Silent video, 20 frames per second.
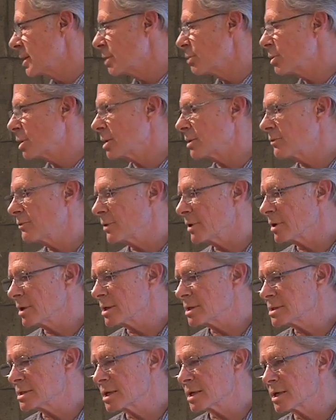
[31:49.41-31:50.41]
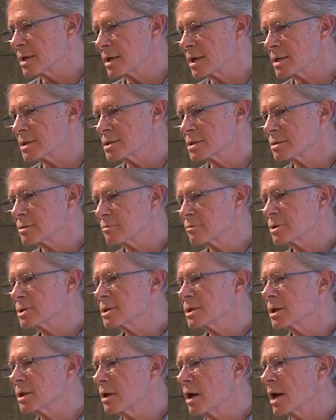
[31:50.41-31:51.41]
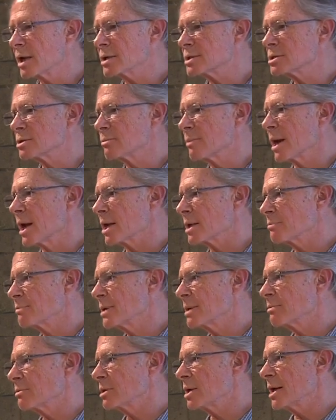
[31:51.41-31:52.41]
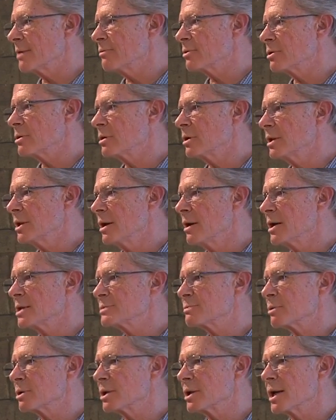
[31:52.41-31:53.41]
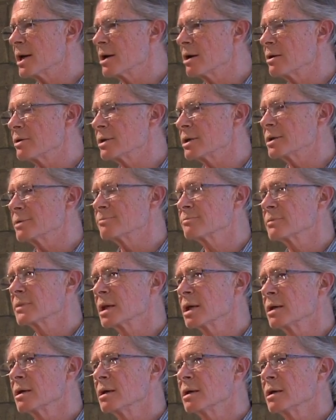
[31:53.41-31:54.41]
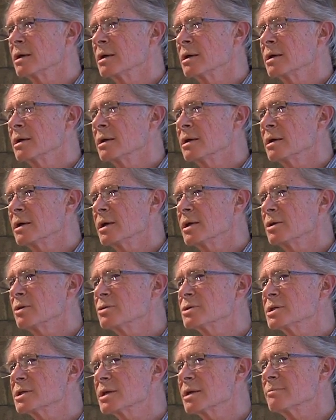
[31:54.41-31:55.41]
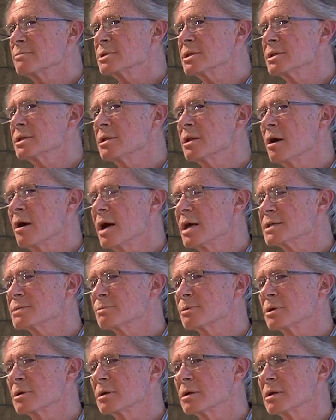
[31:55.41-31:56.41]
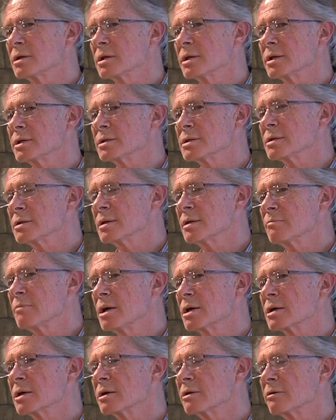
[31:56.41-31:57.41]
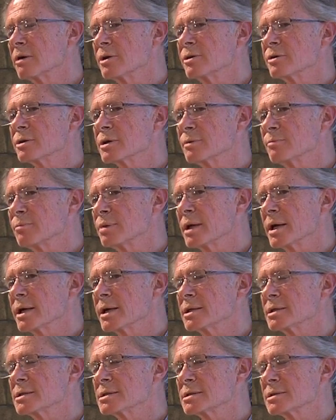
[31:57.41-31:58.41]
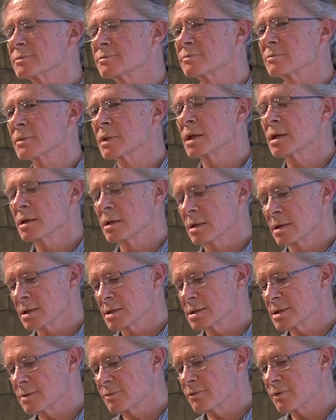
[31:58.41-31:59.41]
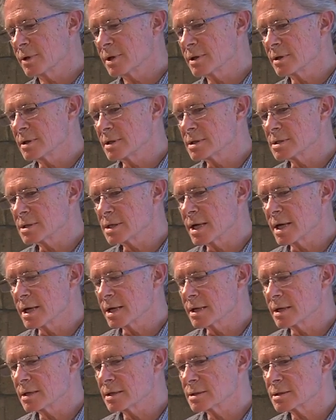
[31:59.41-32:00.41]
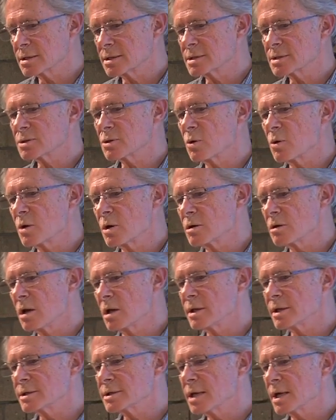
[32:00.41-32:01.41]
we could fairly say has, we see a lot of somatic people. I have a girl in the hospital now that, you know, she comes into the hospital and among her other complaints, she feels like she's sore all the